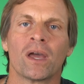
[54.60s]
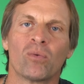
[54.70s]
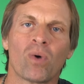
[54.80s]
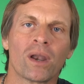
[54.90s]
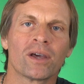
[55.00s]

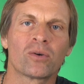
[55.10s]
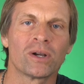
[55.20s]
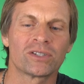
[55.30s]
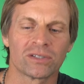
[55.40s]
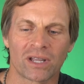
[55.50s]
And one of the
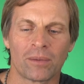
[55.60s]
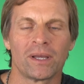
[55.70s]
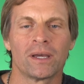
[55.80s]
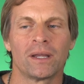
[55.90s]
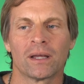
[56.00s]
questions that I've been
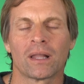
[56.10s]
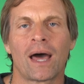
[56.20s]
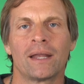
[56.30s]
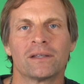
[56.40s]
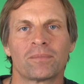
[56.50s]
getting a
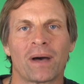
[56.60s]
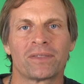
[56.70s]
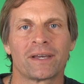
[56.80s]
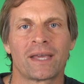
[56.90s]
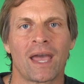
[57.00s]
lot is
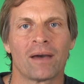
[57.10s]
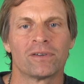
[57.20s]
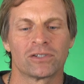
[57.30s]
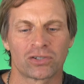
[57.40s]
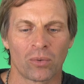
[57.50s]
about the
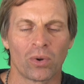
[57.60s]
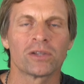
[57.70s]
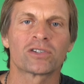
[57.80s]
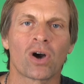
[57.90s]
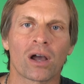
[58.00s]
canvas. So I
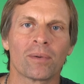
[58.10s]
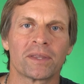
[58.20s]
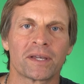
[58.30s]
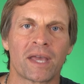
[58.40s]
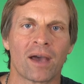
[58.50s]
want to talk about
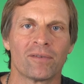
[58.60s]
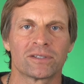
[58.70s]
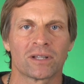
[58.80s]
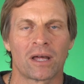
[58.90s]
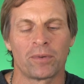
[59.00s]
the
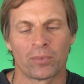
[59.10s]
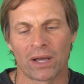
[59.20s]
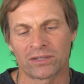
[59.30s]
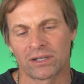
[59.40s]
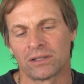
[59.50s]
canvas. A lot of people are
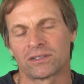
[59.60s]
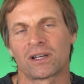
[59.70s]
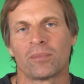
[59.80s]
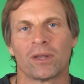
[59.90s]
asking, does it come